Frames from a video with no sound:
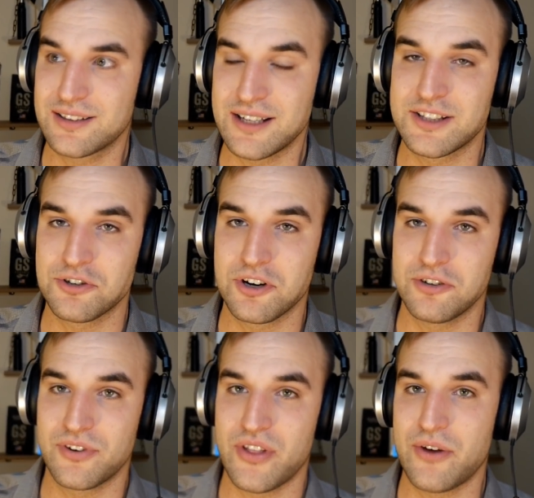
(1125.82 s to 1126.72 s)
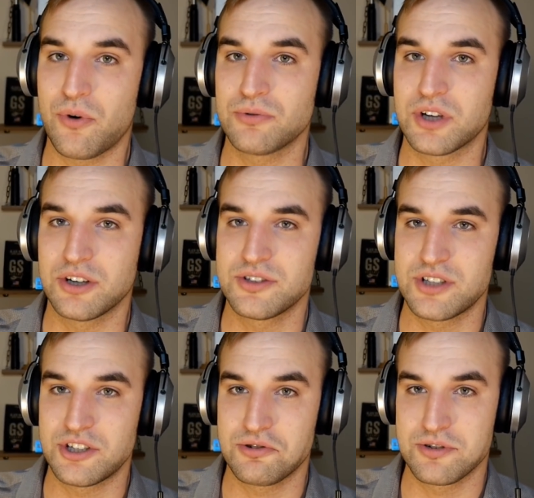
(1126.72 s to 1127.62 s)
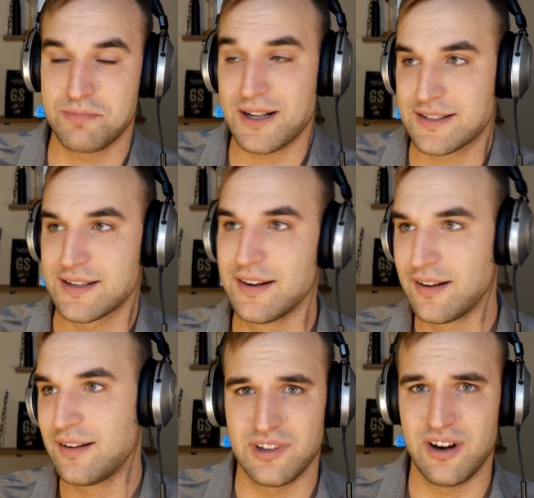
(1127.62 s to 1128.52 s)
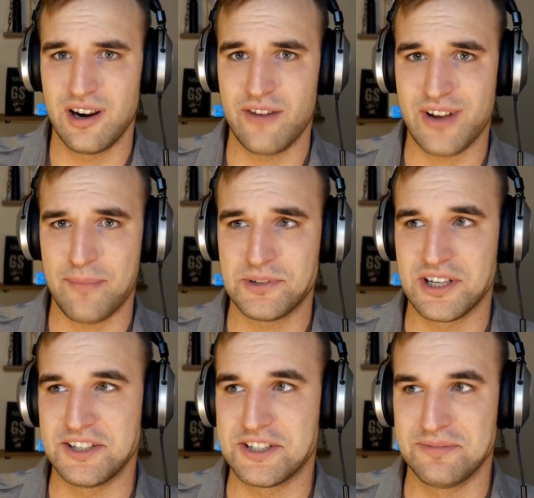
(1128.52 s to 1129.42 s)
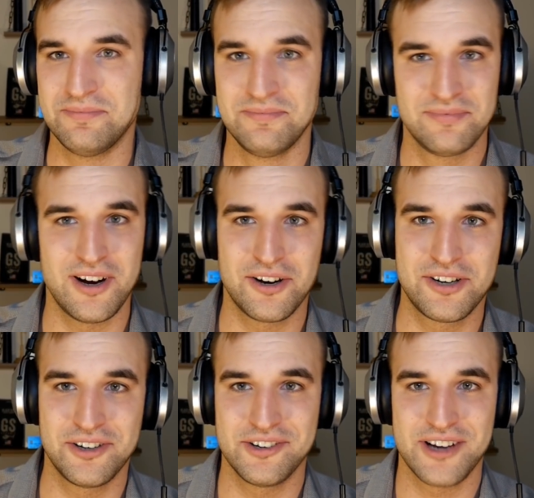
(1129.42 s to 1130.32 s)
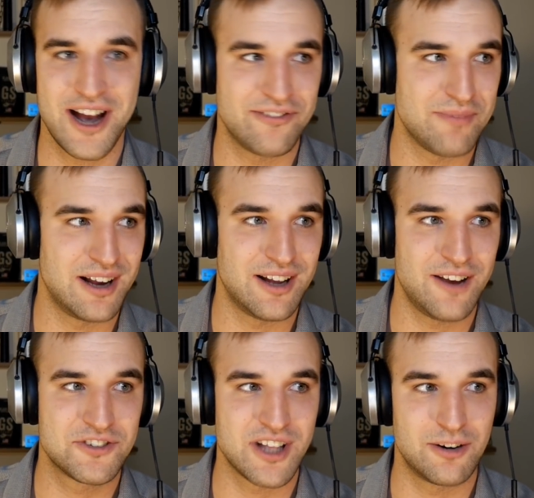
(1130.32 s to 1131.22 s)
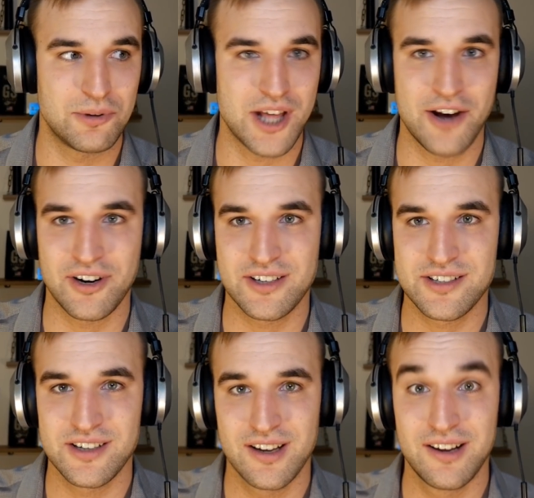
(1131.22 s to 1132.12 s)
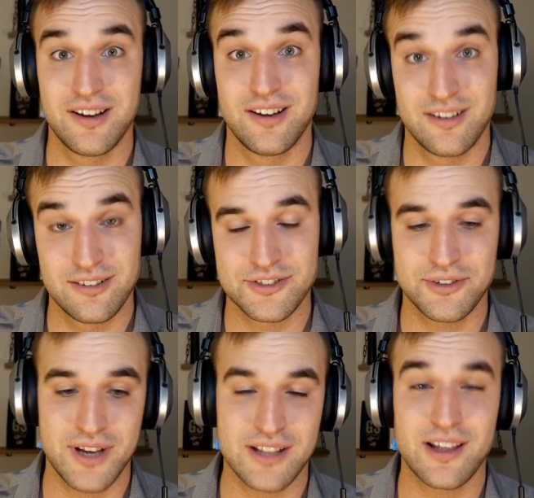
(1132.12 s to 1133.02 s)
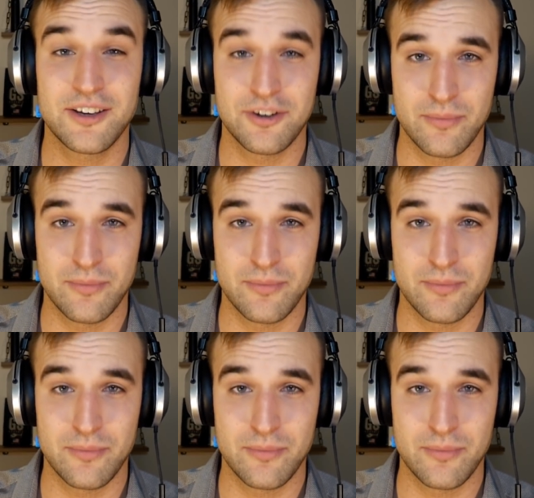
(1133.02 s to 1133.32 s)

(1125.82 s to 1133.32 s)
They took over. They wrote the constitution. But I love capitalism. I couldn't have my lifestyle without it. So yeah, thank